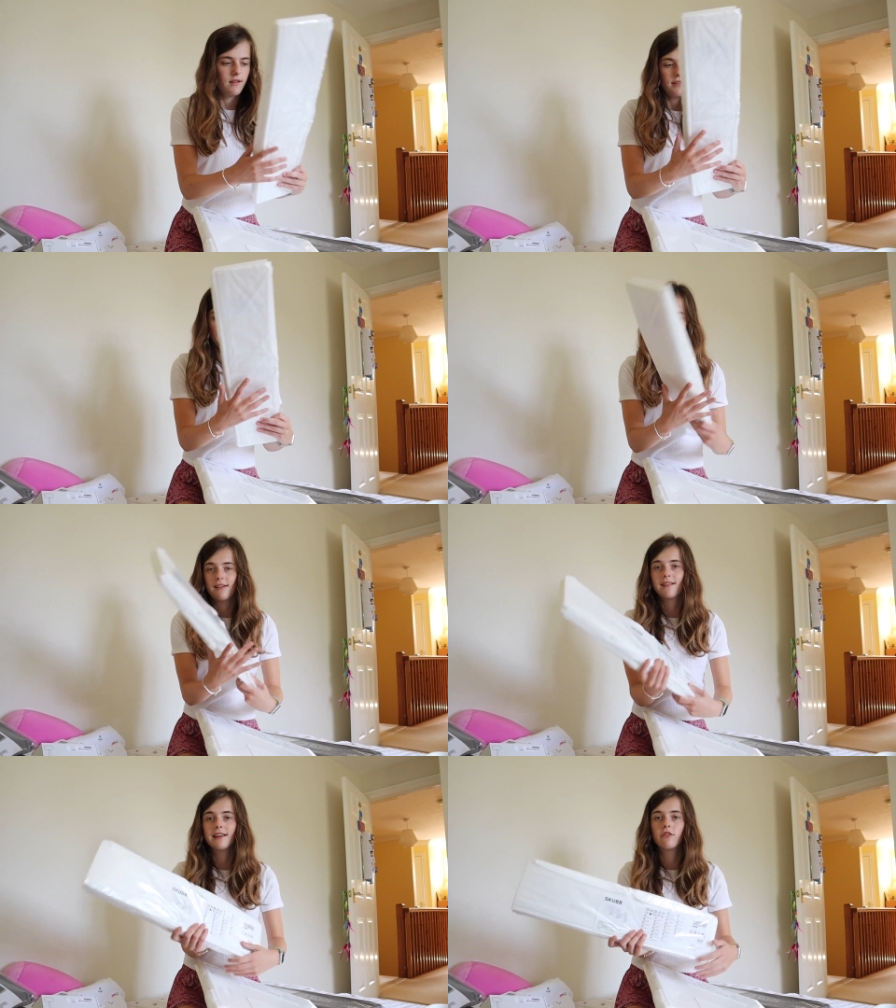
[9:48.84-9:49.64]
This
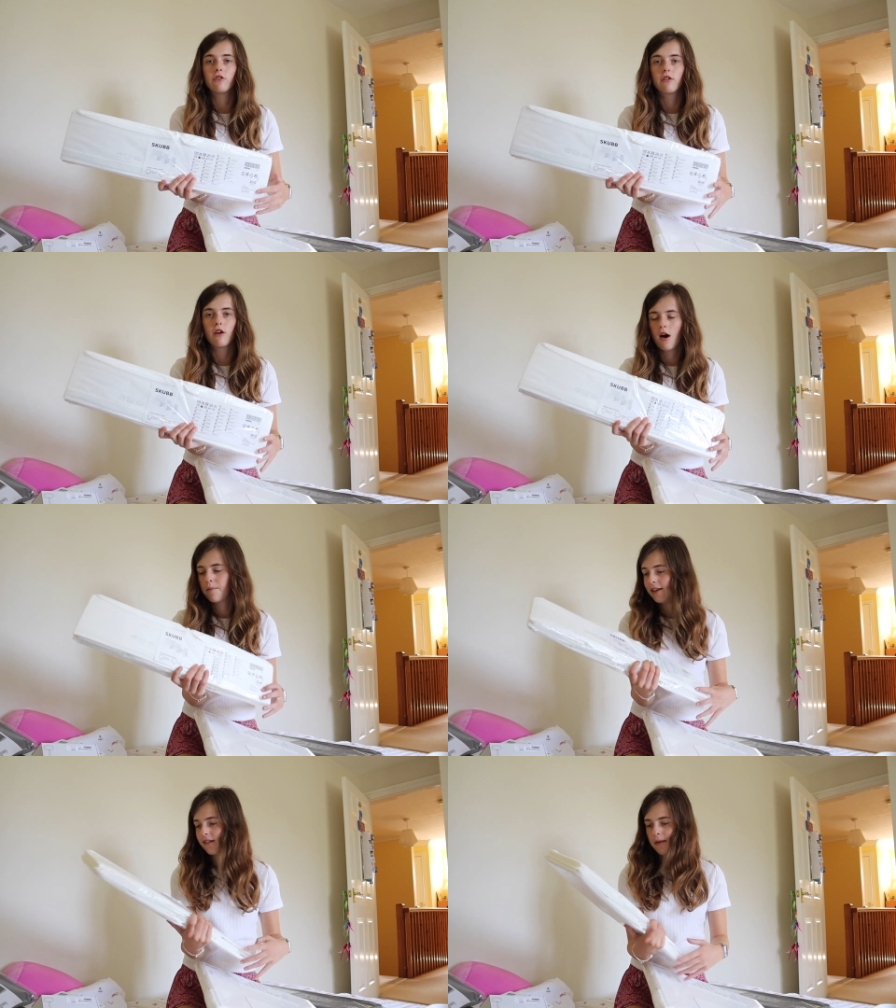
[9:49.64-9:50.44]
is little
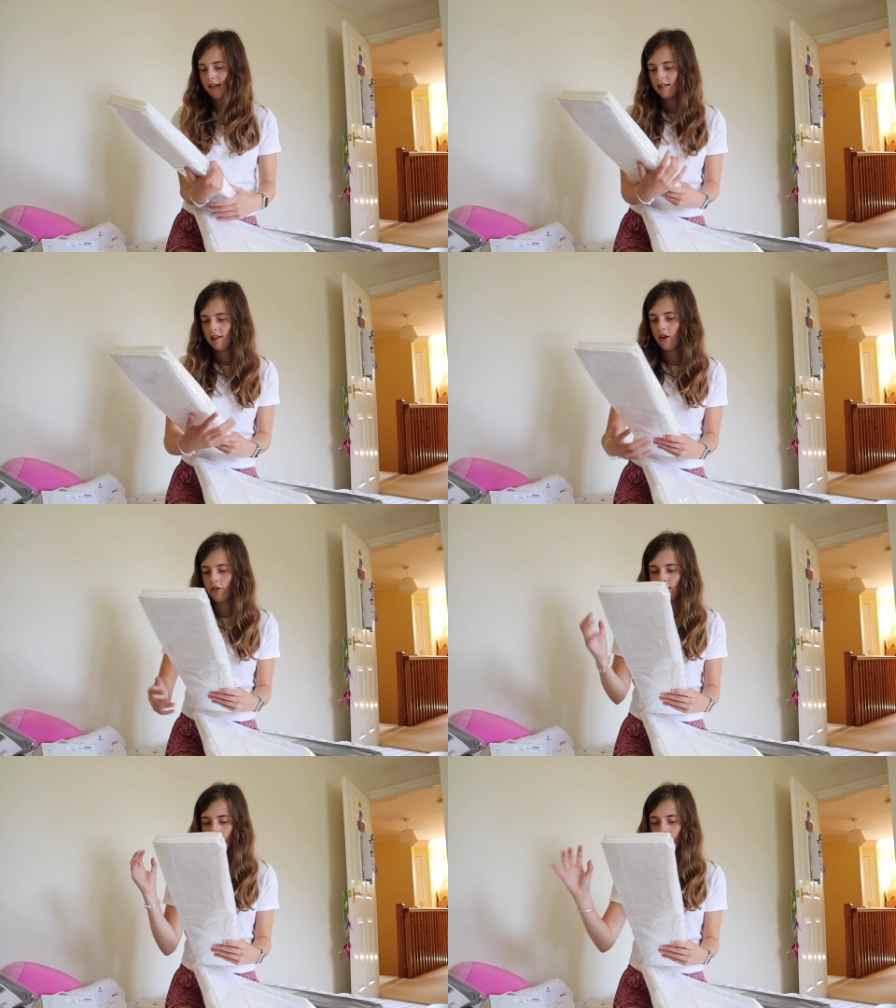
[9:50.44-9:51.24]
scub. These are basically
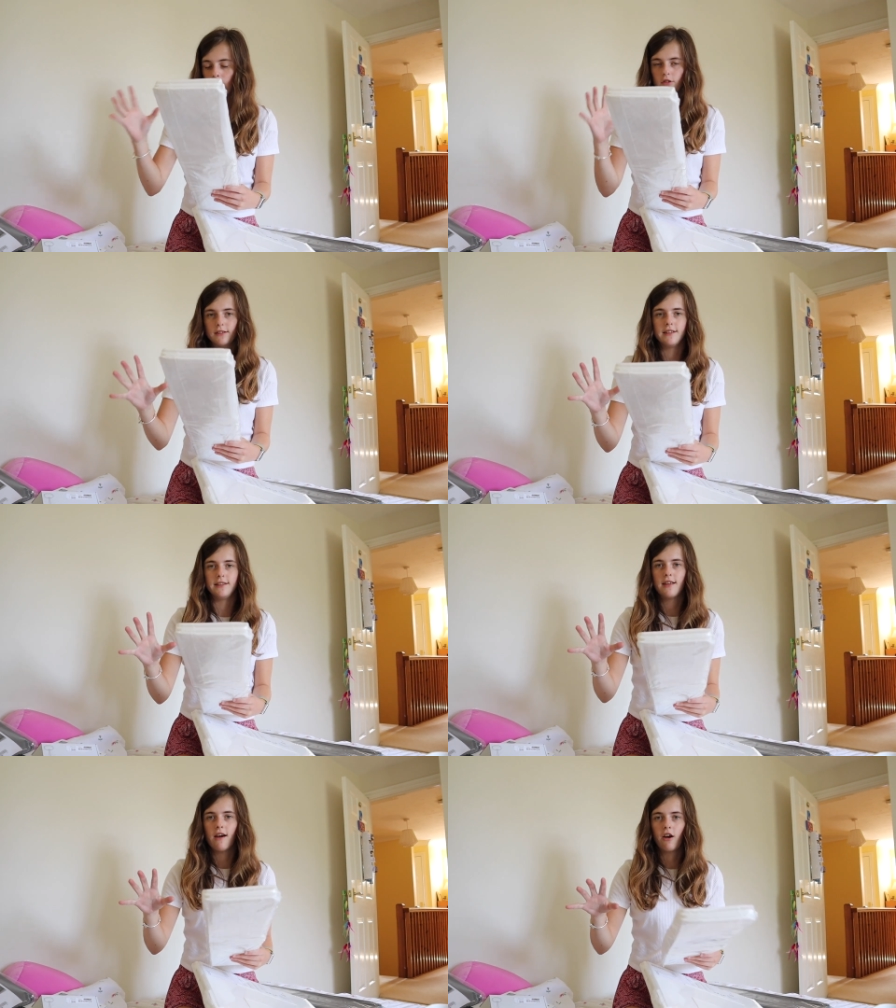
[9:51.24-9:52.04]
loads of little
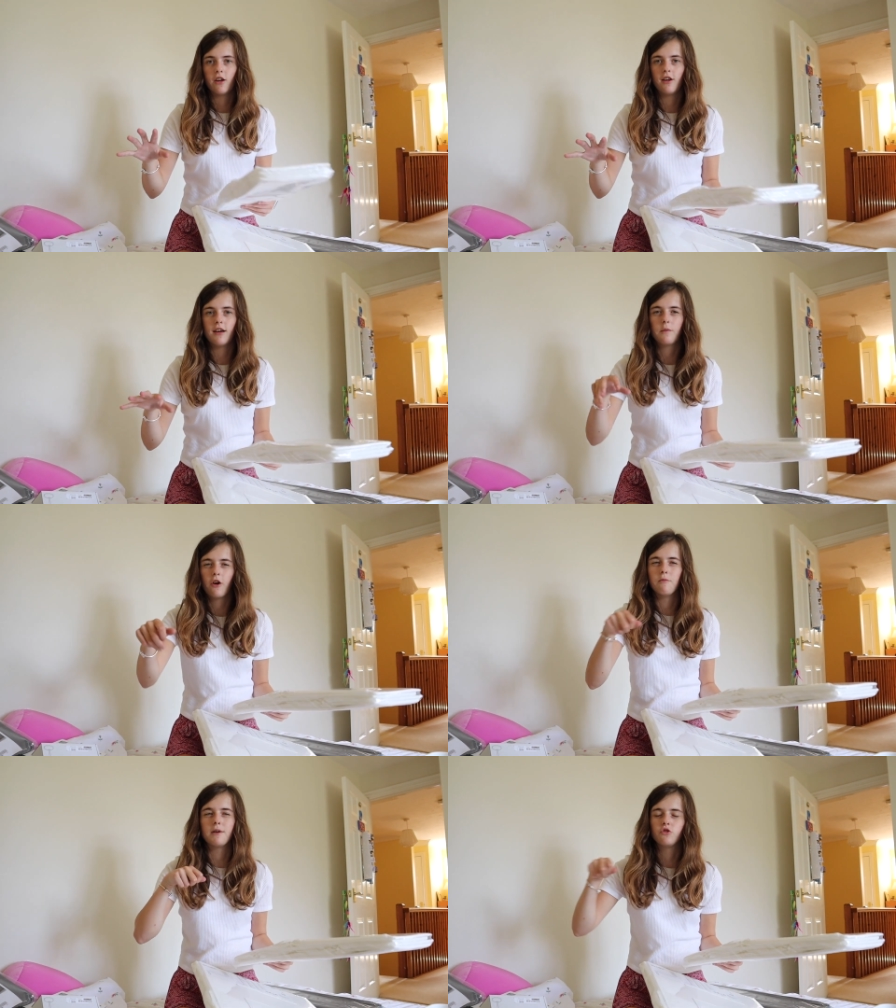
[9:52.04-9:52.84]
boxes that are going to like
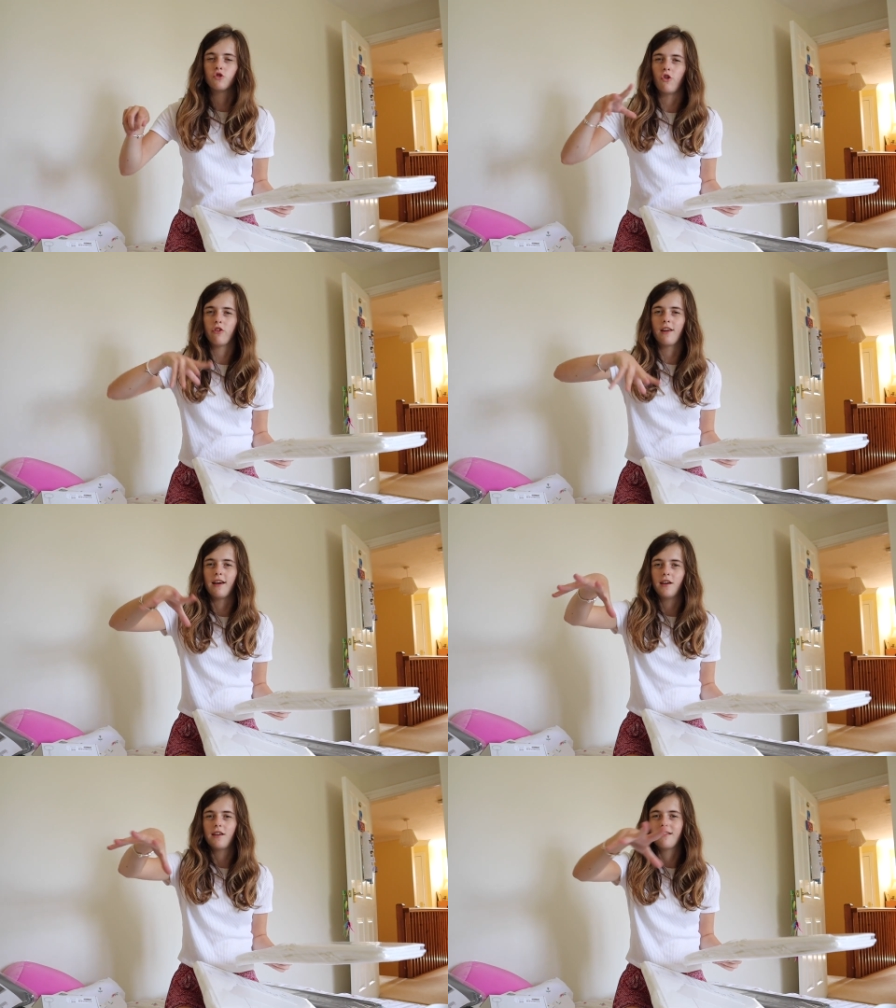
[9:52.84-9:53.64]
go in my drawers to
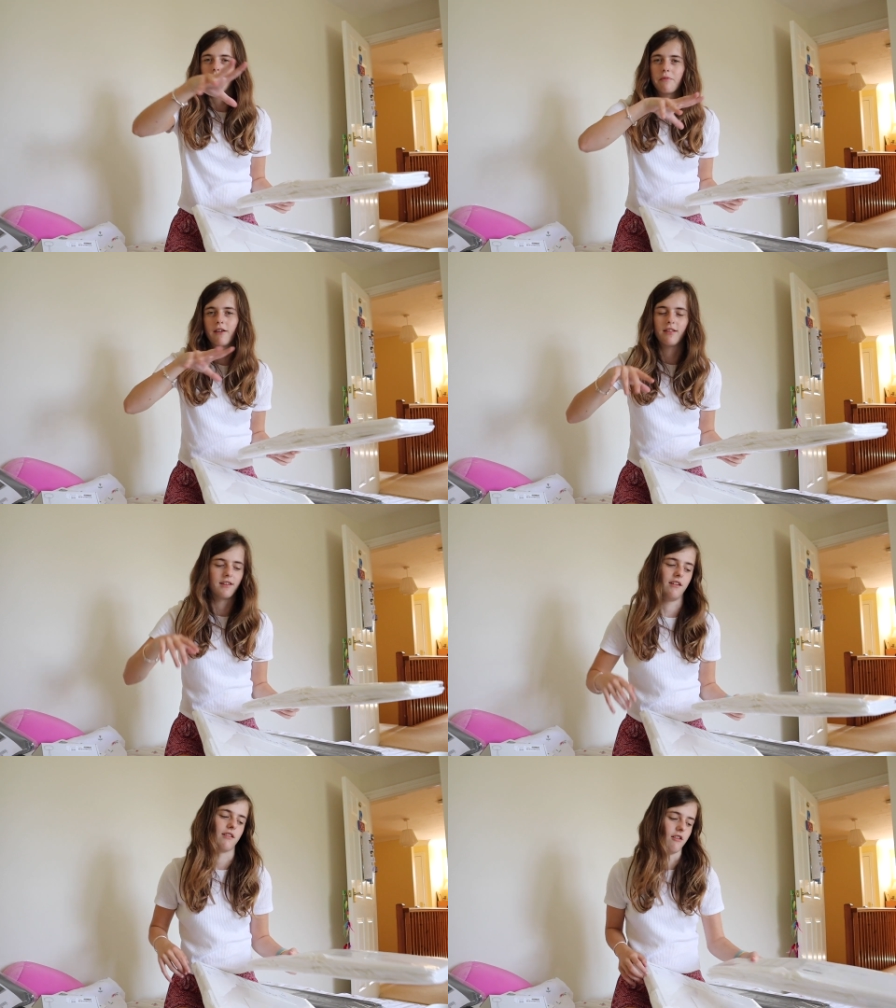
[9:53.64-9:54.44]
like separate
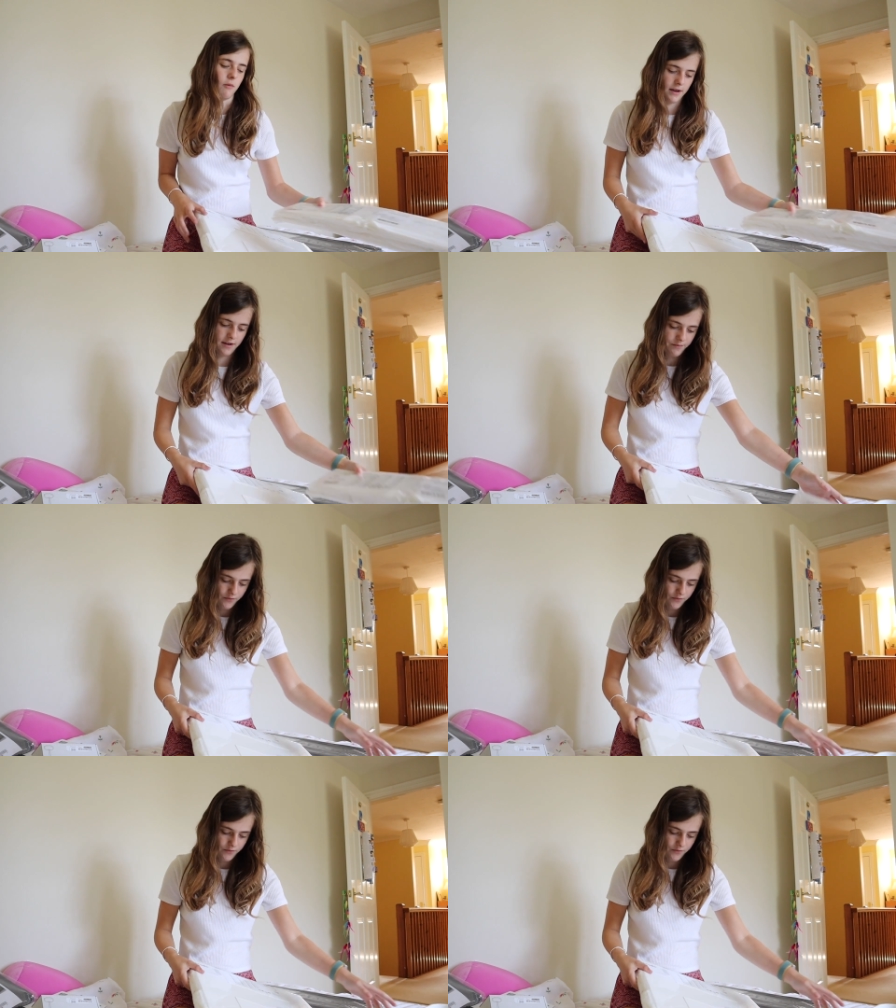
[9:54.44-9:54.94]
things out a bit.